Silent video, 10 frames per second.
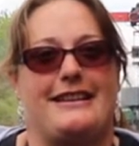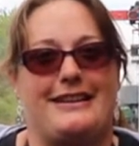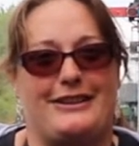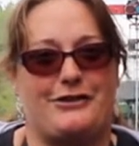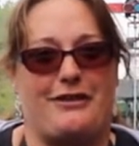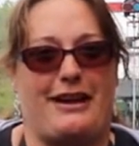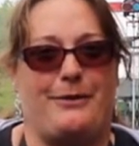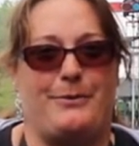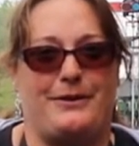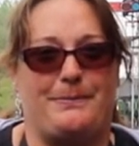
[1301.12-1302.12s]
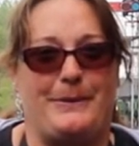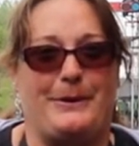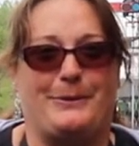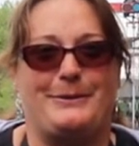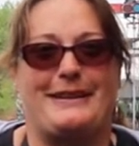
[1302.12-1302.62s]
This train was
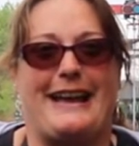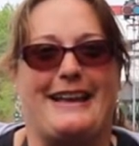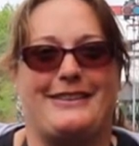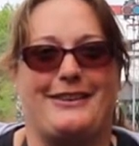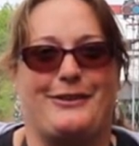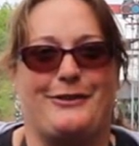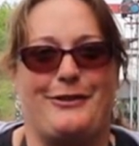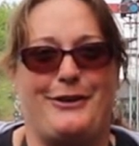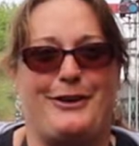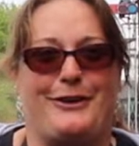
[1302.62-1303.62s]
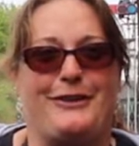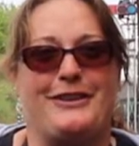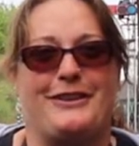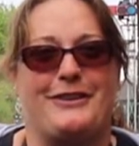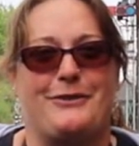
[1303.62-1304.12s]
built at the crew
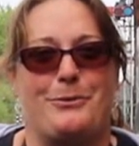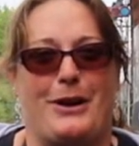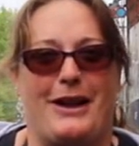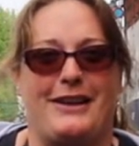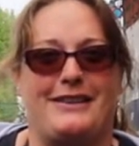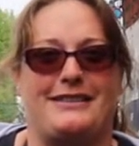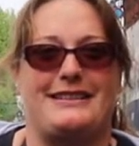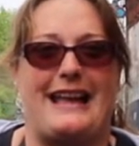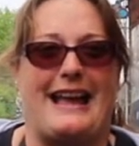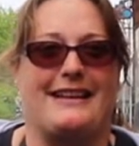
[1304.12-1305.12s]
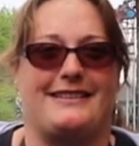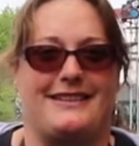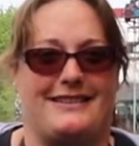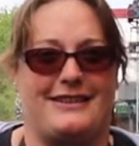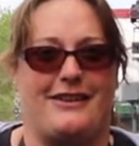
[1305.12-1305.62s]
works and
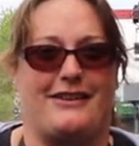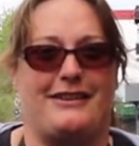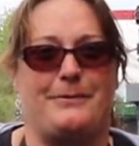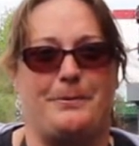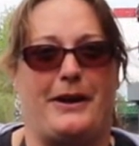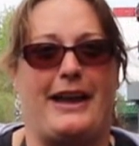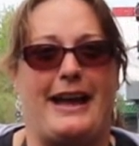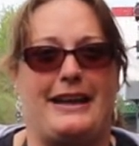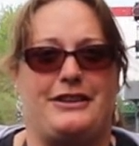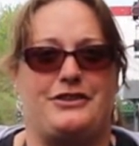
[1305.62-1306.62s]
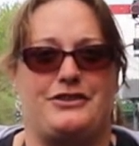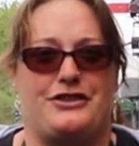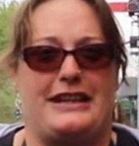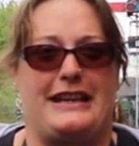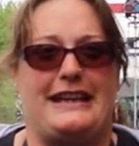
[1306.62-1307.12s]
designed by
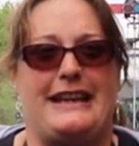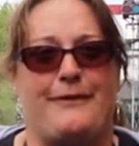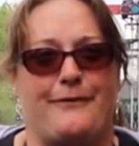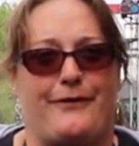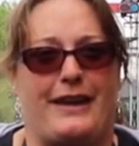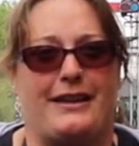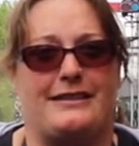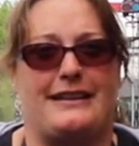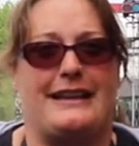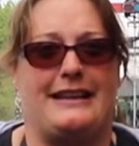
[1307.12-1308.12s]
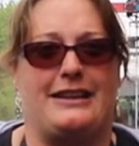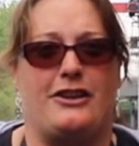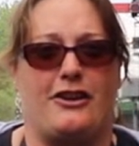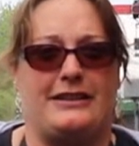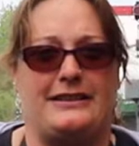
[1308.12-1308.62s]
H.G. Infant in
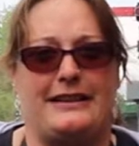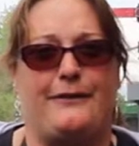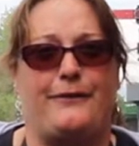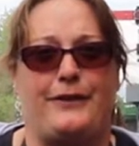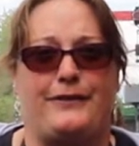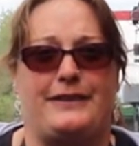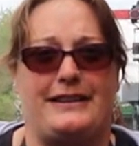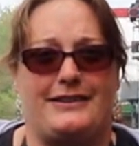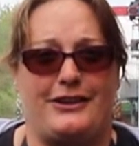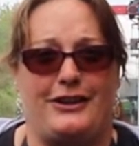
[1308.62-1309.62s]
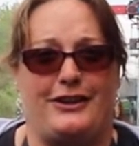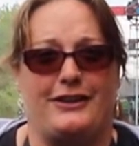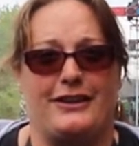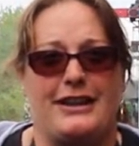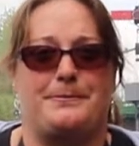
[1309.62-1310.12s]

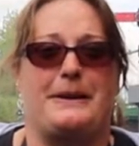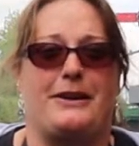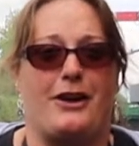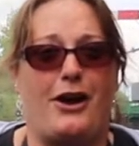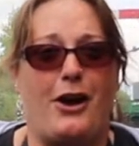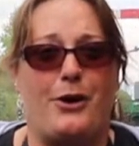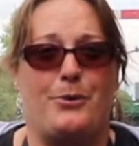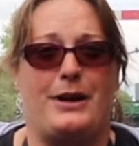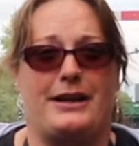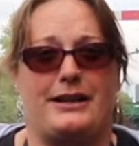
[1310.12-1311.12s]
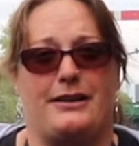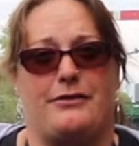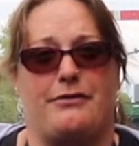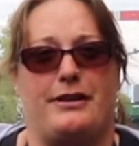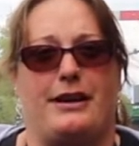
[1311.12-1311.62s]
1952. Spent her whole working
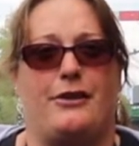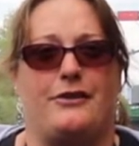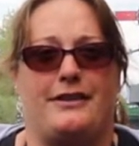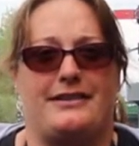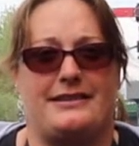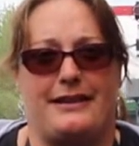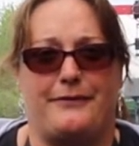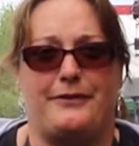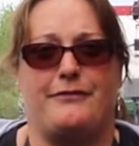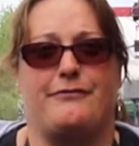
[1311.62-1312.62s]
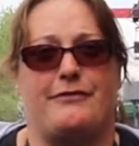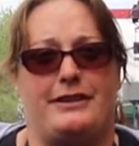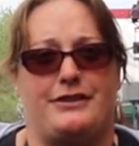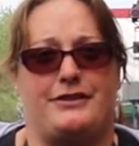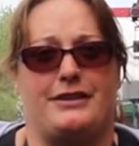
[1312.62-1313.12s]
career on the southern
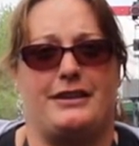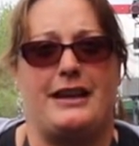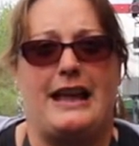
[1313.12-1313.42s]
region